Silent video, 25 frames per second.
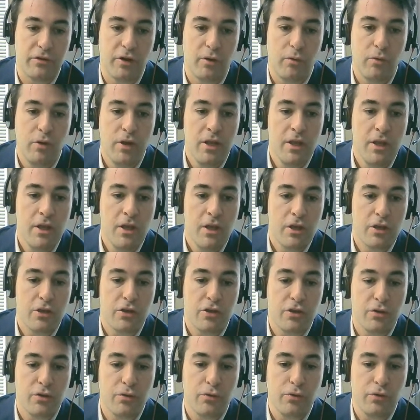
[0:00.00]
You know,
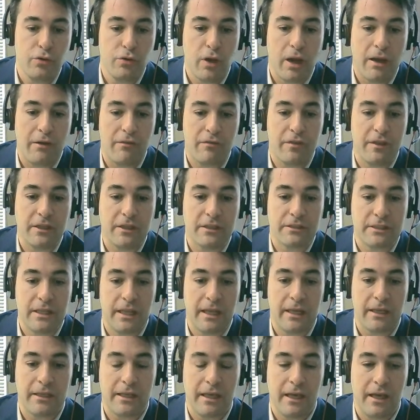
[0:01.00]
you have things
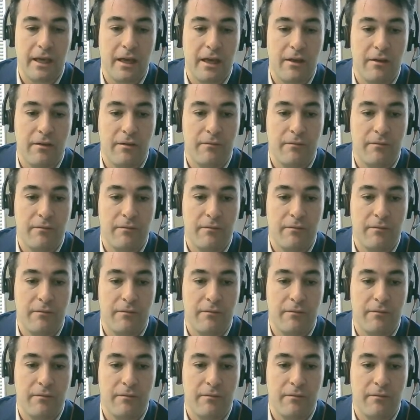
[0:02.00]
like